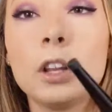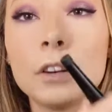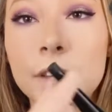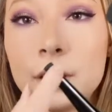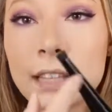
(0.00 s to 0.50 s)
A
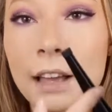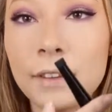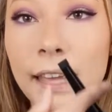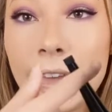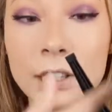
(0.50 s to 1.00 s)
lot of heels
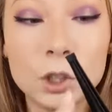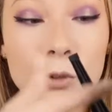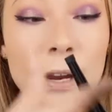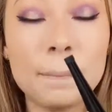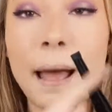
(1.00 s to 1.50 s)
have like a
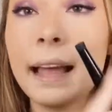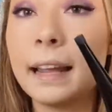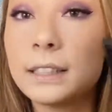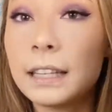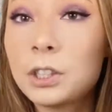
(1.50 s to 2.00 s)
straight back
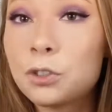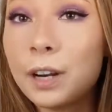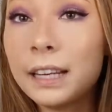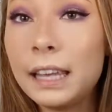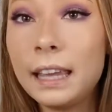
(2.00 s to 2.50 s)
and it's like
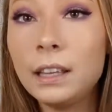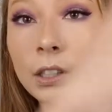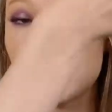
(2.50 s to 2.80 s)
straight here,